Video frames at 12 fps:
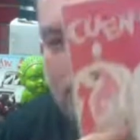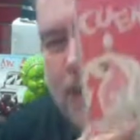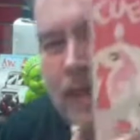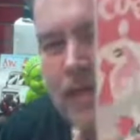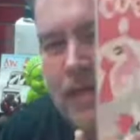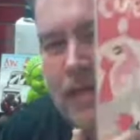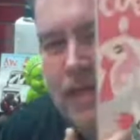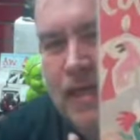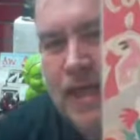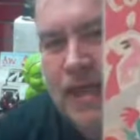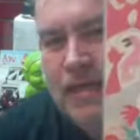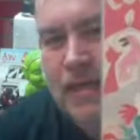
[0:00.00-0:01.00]
painted a
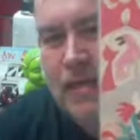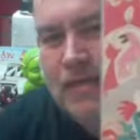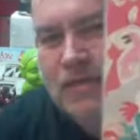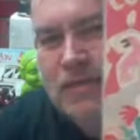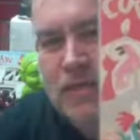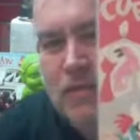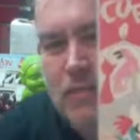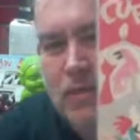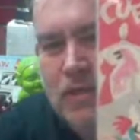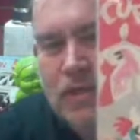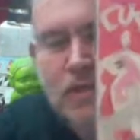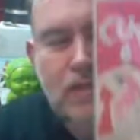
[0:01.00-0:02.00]
cat that looks
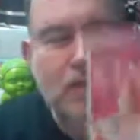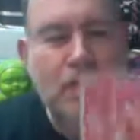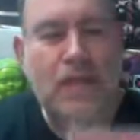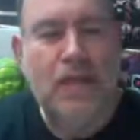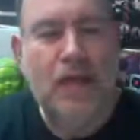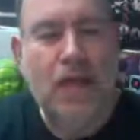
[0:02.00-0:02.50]
similar to this.